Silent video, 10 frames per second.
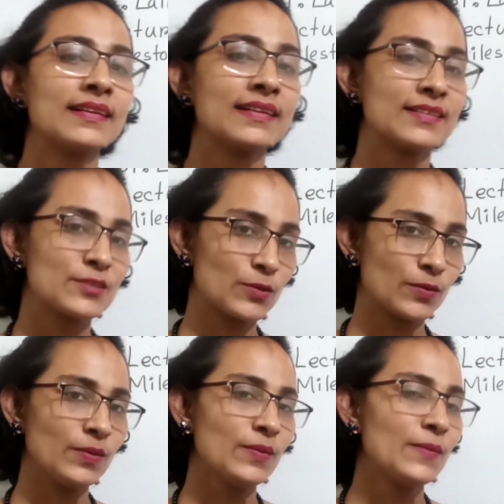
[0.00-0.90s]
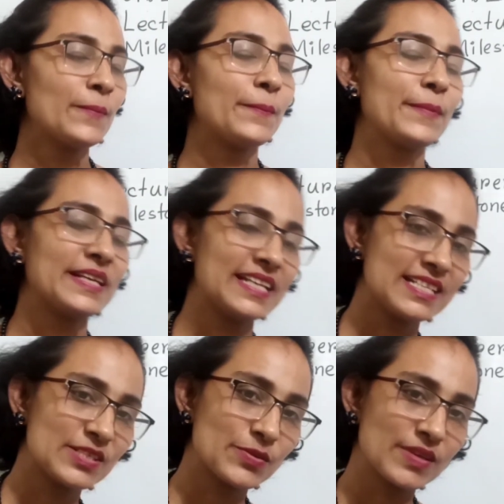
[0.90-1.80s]
So, my dear
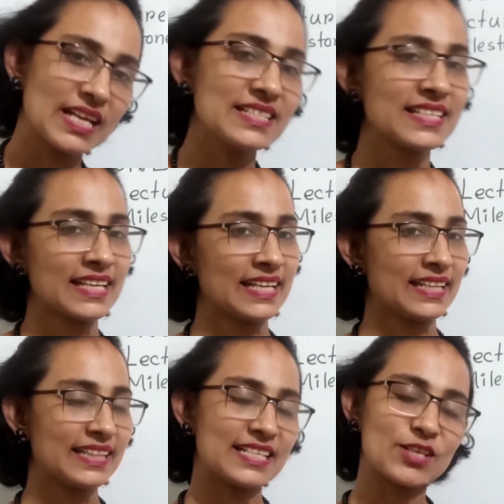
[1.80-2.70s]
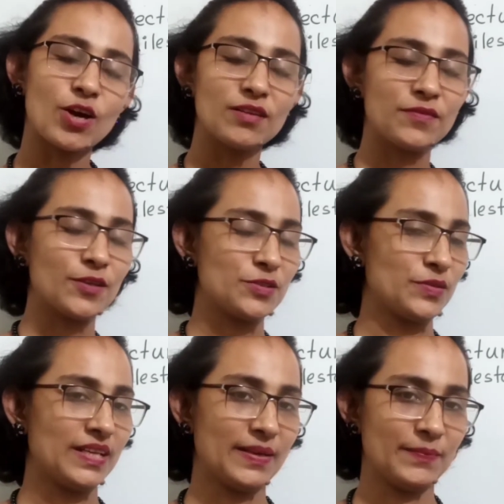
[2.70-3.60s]
students, that's all for
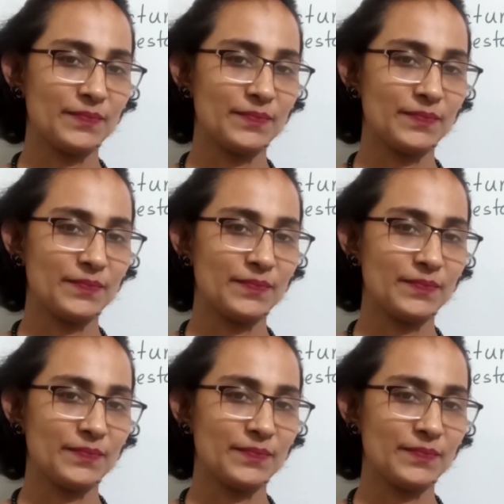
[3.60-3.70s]
today.